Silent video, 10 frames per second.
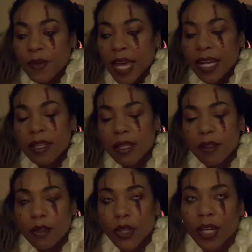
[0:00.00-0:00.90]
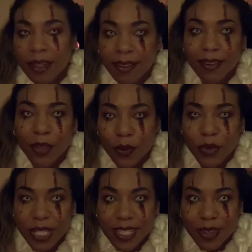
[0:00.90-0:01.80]
And the
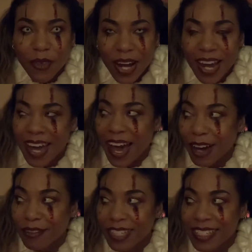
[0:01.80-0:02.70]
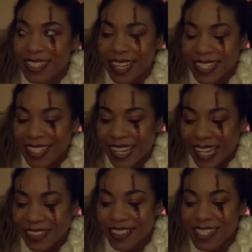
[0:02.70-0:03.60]
reason why I have these scented
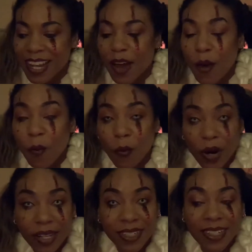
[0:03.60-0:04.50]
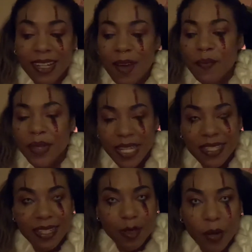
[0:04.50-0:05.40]
candles, 1, because
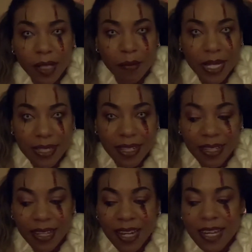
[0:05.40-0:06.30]
they smell amazing.